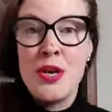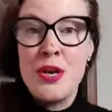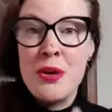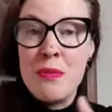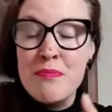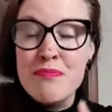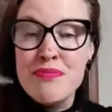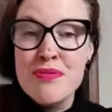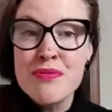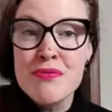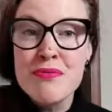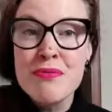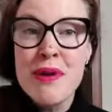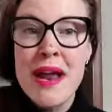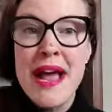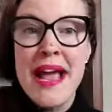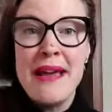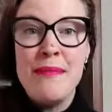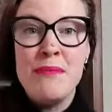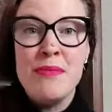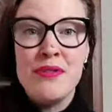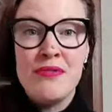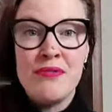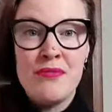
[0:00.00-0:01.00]
you're
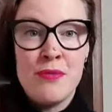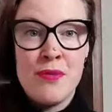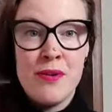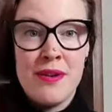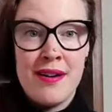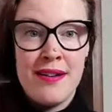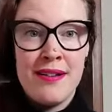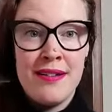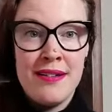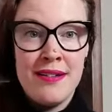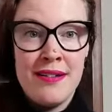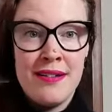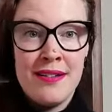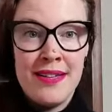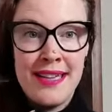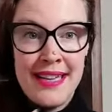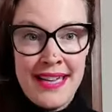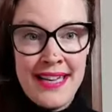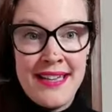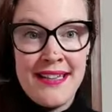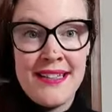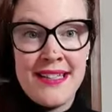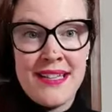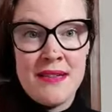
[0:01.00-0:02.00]
primed for
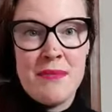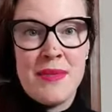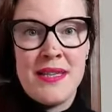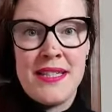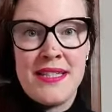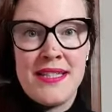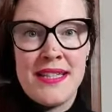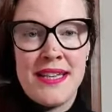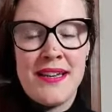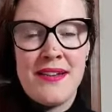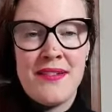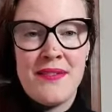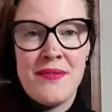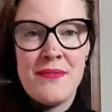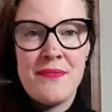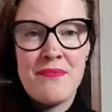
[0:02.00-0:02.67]
intimacy.